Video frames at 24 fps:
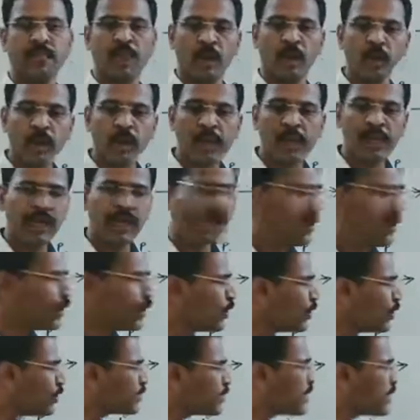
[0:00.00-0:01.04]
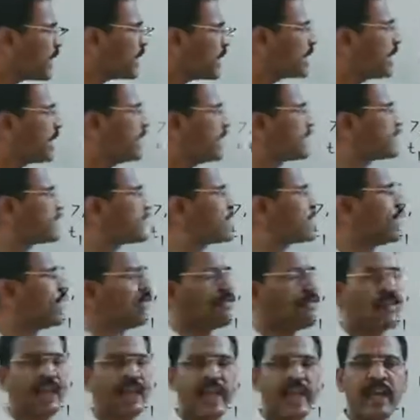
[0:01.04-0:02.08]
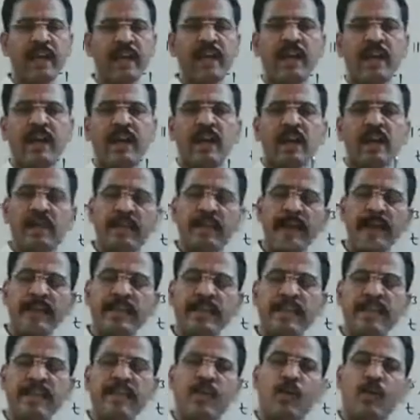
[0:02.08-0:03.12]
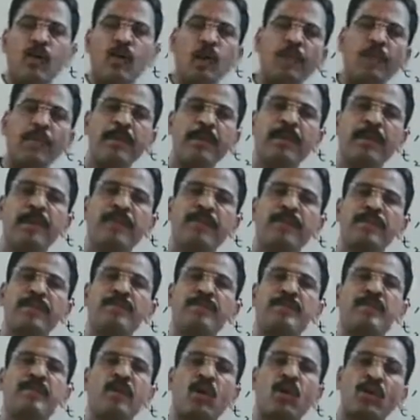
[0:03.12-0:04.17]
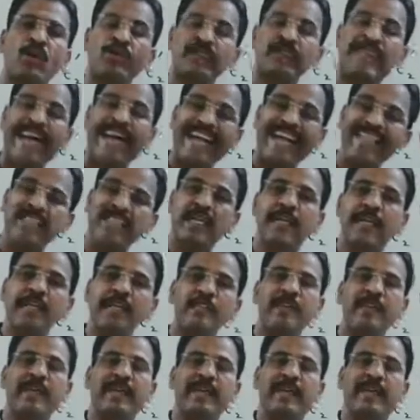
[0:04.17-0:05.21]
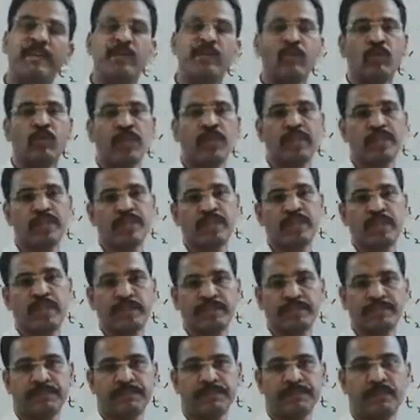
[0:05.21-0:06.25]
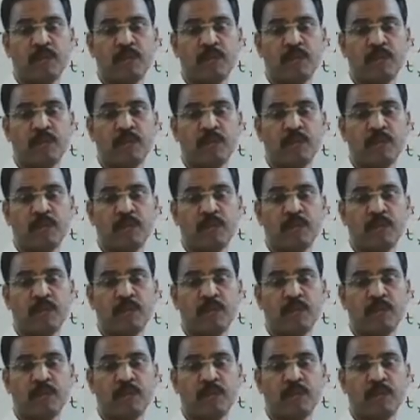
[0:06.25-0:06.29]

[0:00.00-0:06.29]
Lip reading: Okay, using this we can write common difference of that arithmetic progression.